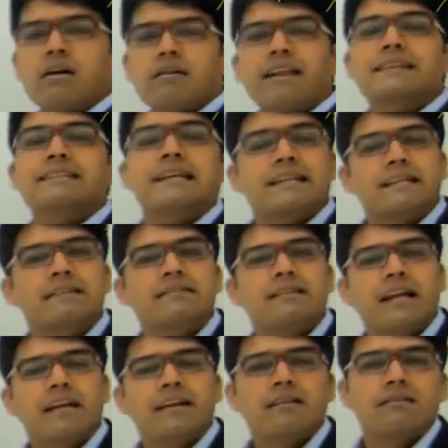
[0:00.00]
right angle
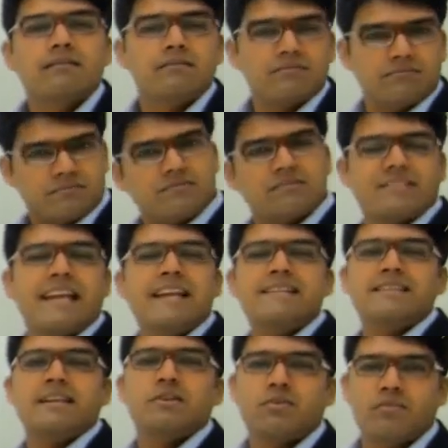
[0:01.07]
triangle
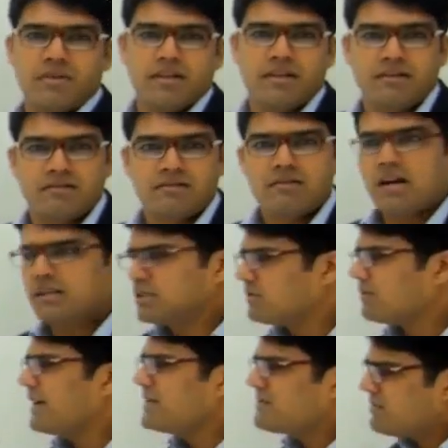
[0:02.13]
sides that you have taken.
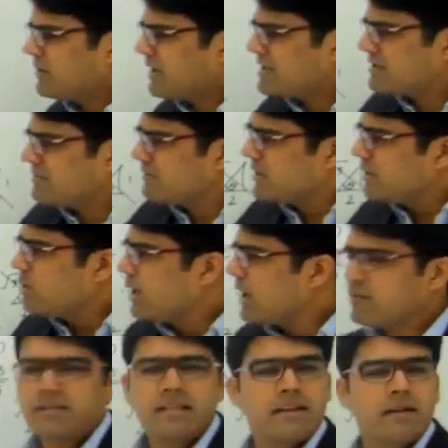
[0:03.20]
Otherwise, you can simply go
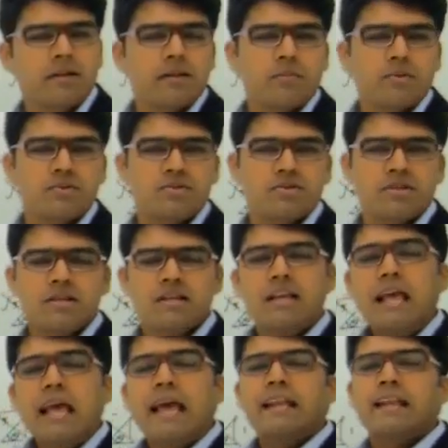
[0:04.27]
ahead with the regular procedure
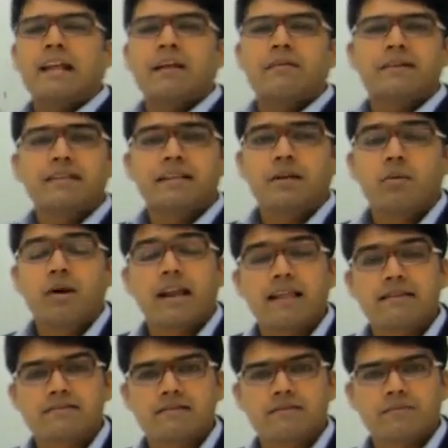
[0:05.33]
and arrive at the required
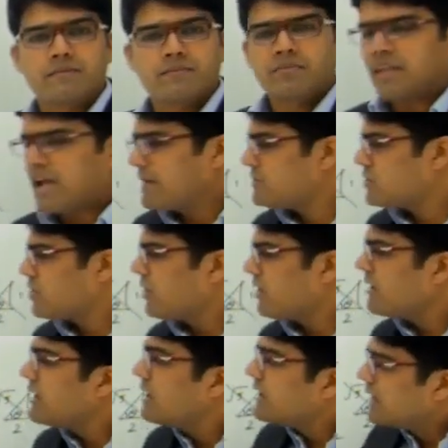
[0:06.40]
answer. I am
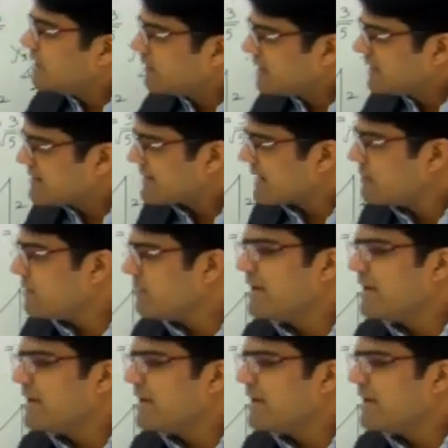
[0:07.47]
sure even this can be